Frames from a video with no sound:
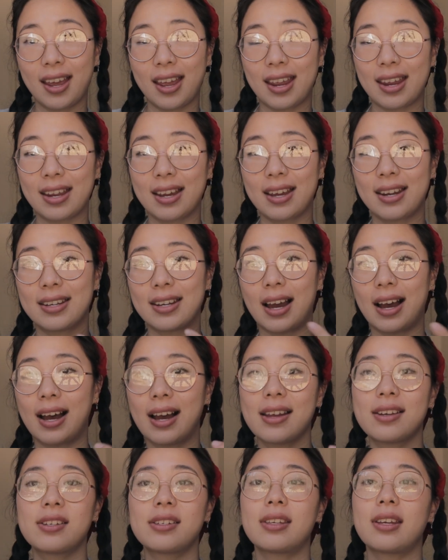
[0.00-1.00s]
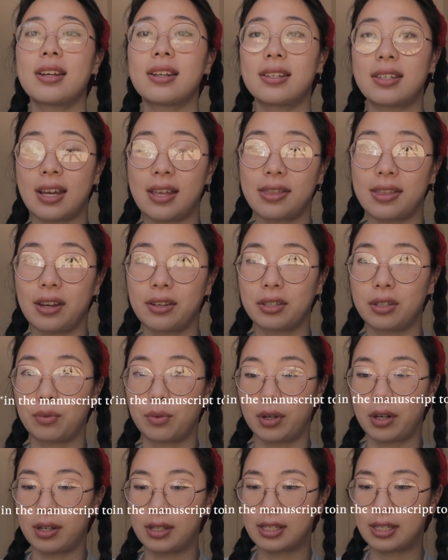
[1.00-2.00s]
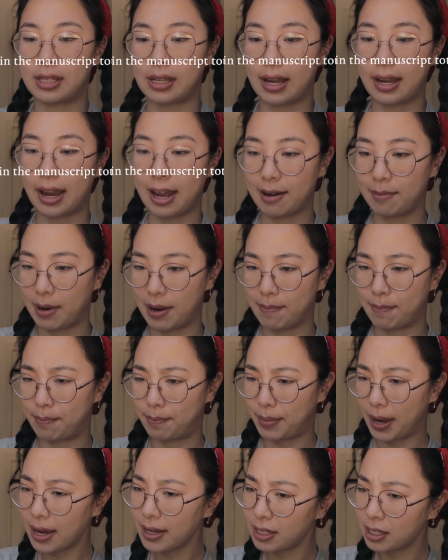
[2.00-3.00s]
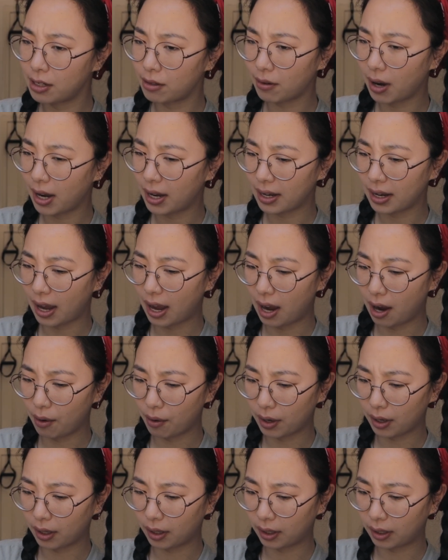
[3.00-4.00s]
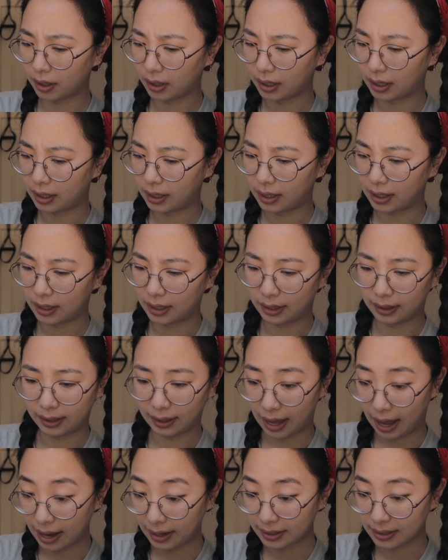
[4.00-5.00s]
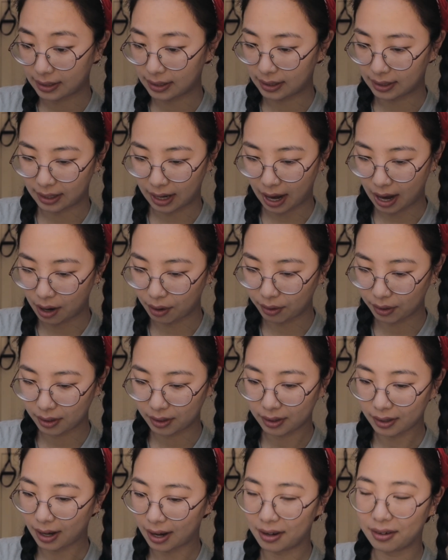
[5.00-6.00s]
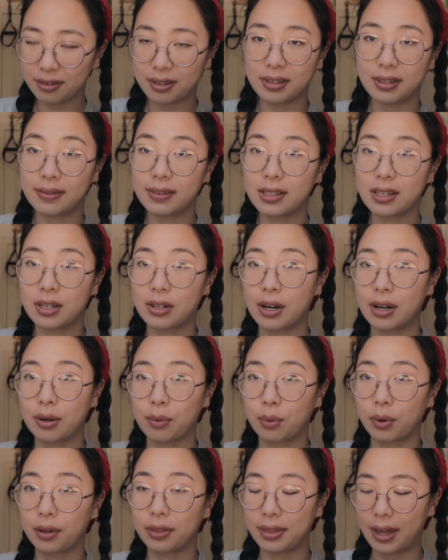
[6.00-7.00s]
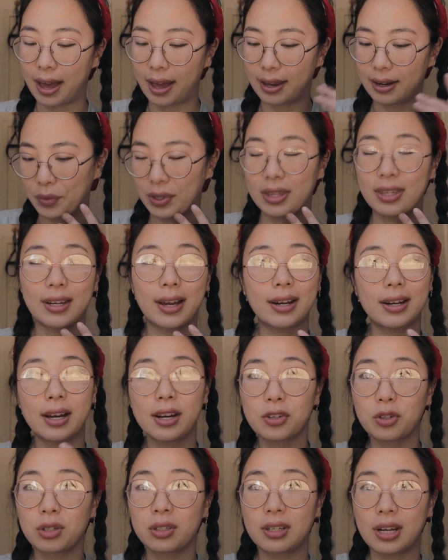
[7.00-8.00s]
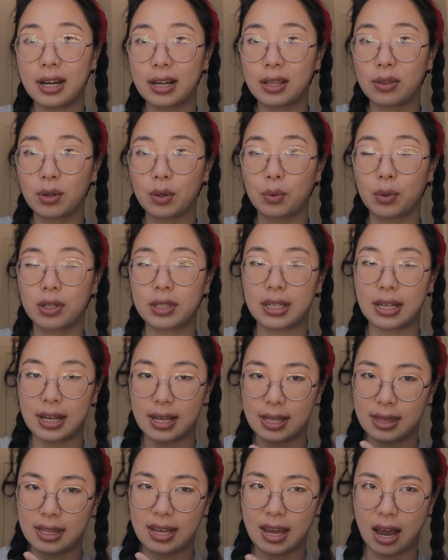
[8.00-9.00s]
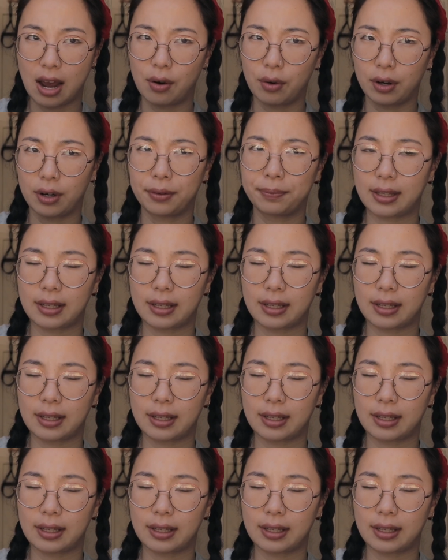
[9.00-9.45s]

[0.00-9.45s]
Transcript: And I just hit 10,000 words. I had my best writing hour last hour. I don't even know how to word that. With 983 words in the hour.